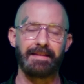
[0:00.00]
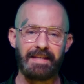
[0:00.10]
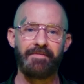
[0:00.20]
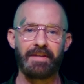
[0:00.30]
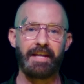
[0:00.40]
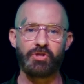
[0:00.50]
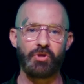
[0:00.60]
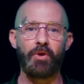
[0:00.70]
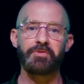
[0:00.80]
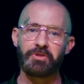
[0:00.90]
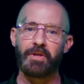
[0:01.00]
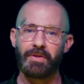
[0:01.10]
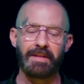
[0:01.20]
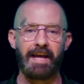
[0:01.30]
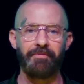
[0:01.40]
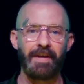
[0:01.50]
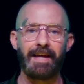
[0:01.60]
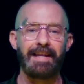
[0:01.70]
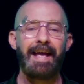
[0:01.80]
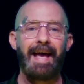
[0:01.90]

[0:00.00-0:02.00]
leaving Lake Charles to go to Lafayette.